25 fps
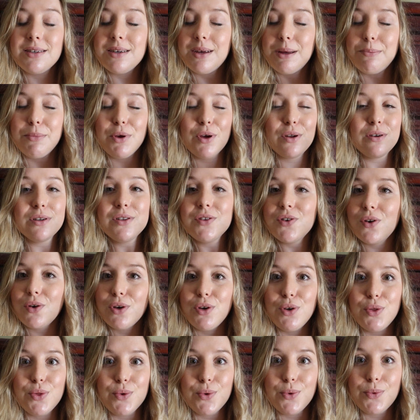I'm gonna
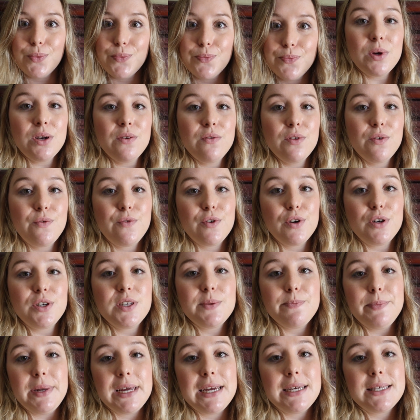talk you through. One of the
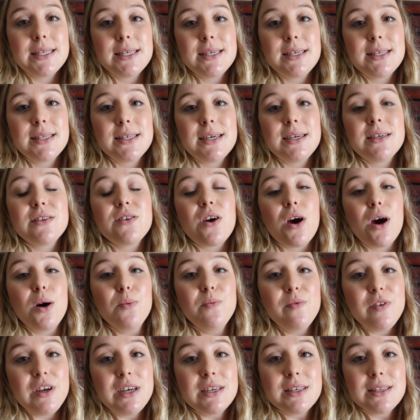first places is
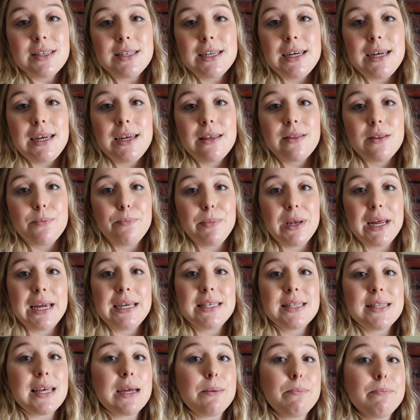obviously the
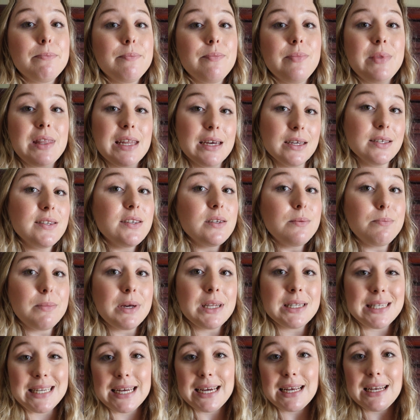place that Nelson
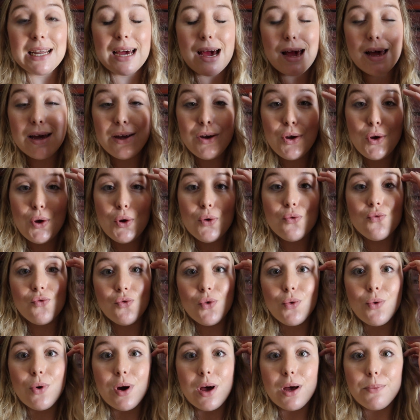Mandela
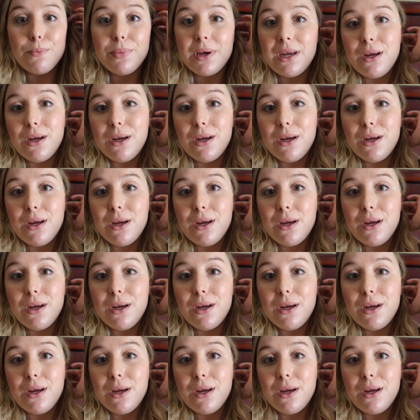grew up.